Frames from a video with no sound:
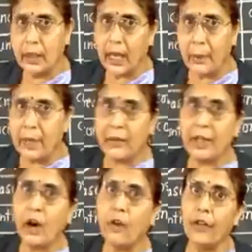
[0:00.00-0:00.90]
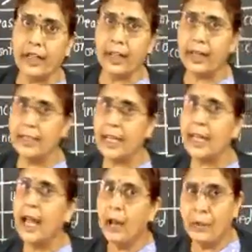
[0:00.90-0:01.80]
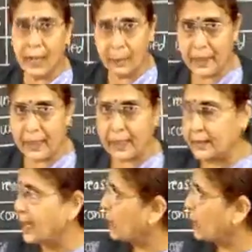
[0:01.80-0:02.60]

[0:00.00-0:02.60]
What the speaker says: MeV of energy will be released.